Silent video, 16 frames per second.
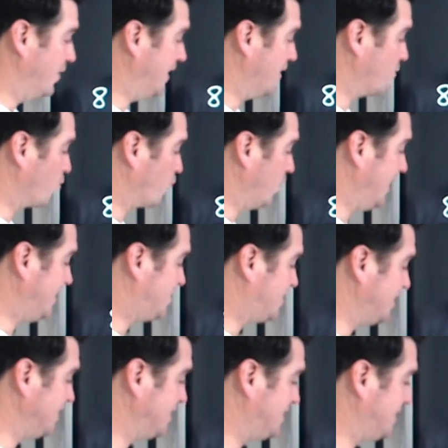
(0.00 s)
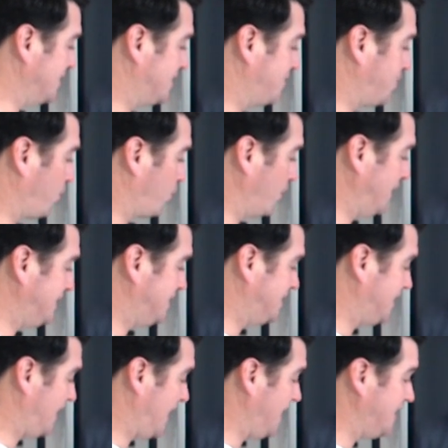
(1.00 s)
When it reaches this
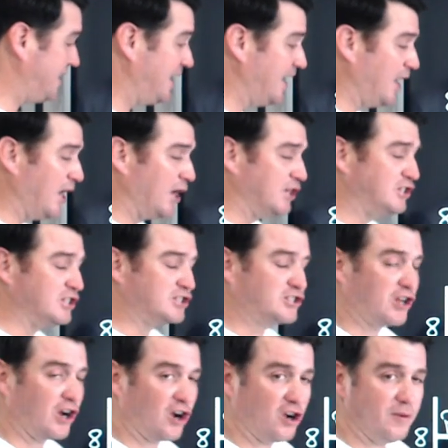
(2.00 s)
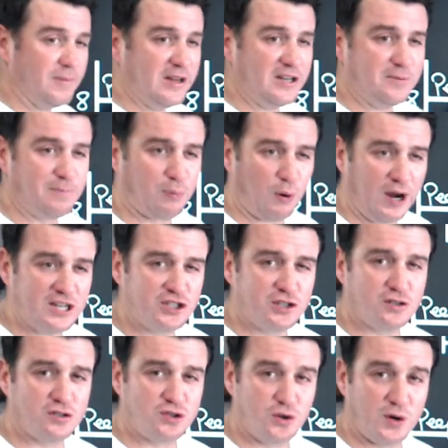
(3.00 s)
preset determined
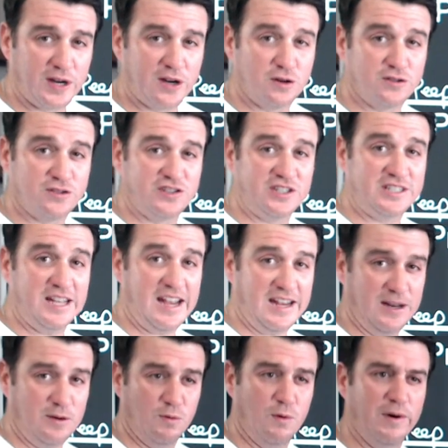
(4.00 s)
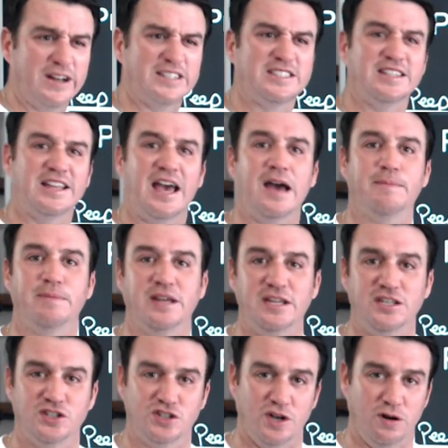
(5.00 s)
pressure trigger state. Well, what does that
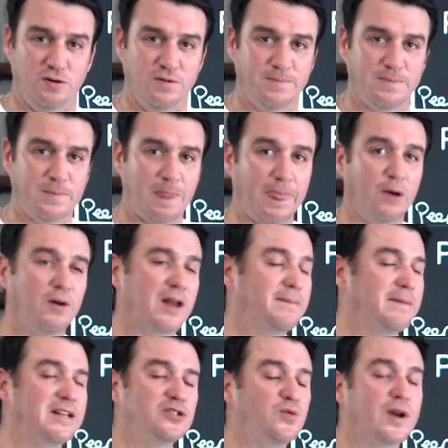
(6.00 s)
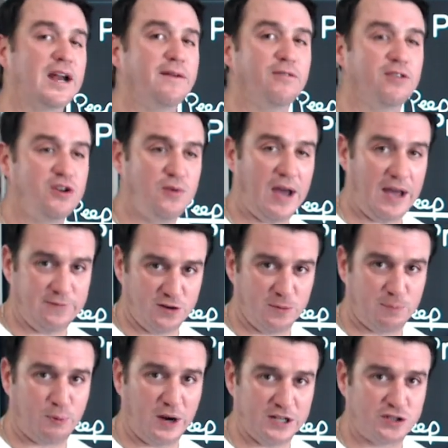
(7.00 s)
mean, Joe? Well, it means whatever you have
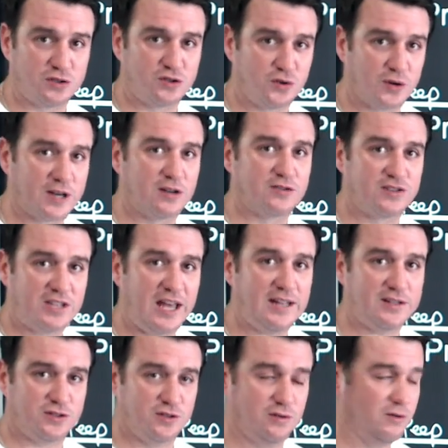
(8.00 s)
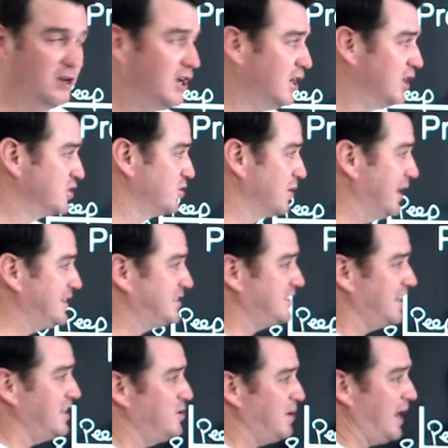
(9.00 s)
your pressure trigger set to. So
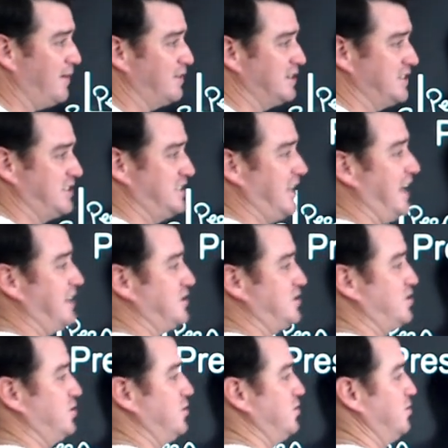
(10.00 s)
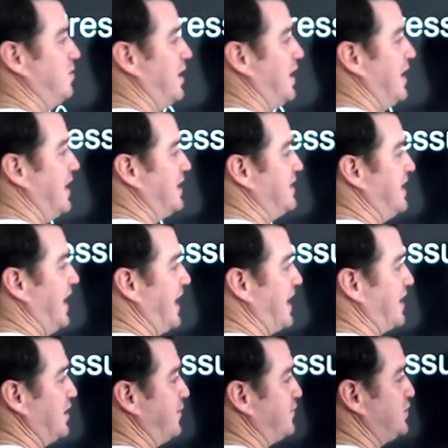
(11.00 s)
let's say you have it set to
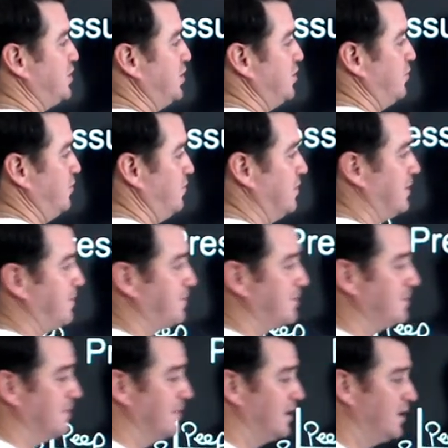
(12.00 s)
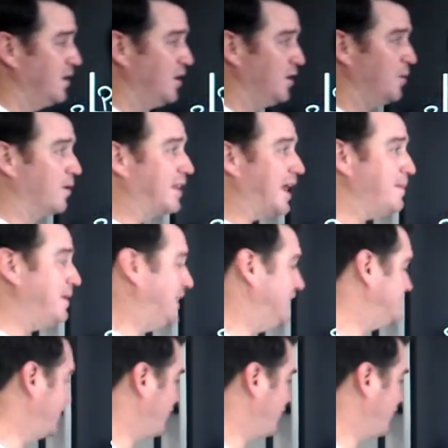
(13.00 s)
-2. Well, that